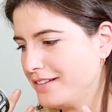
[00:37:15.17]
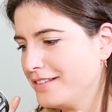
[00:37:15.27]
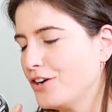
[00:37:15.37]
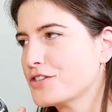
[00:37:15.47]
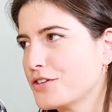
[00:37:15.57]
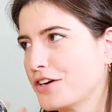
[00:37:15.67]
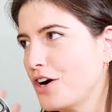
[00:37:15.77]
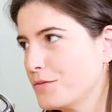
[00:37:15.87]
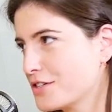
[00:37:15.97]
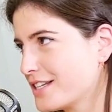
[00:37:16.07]
also the
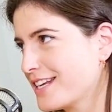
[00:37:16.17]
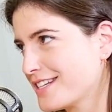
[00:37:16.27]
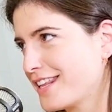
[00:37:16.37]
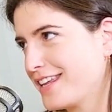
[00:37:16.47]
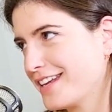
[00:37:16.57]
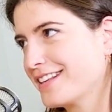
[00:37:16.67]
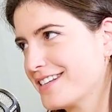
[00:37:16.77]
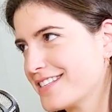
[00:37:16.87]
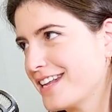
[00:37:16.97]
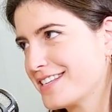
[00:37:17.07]
common sense. I think
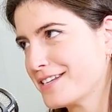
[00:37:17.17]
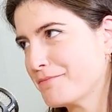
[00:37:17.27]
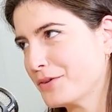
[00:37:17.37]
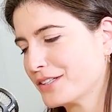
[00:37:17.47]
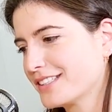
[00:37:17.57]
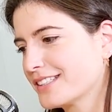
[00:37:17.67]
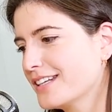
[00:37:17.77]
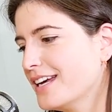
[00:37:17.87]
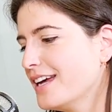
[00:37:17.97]
that's important.